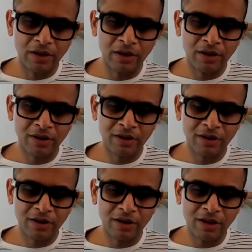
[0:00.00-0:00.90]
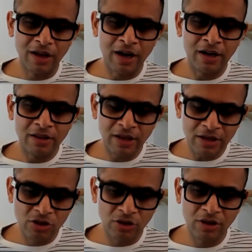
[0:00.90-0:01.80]
uh, and in
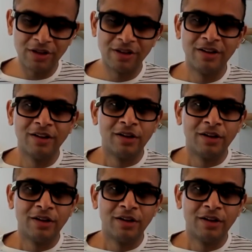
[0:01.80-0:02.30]
that journey,